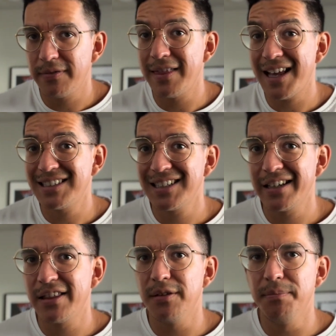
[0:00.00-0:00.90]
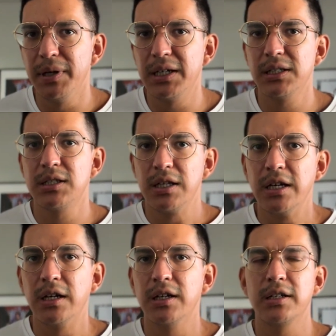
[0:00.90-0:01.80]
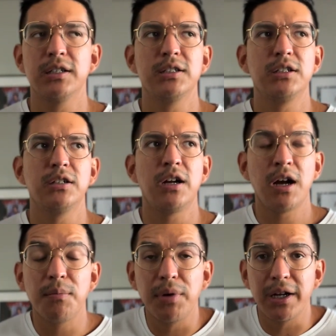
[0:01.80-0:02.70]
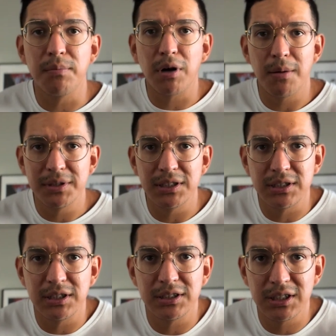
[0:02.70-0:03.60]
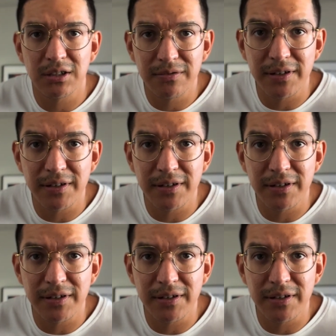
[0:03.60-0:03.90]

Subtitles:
And that's like the biggest thing, is you're not breaking promises to yourself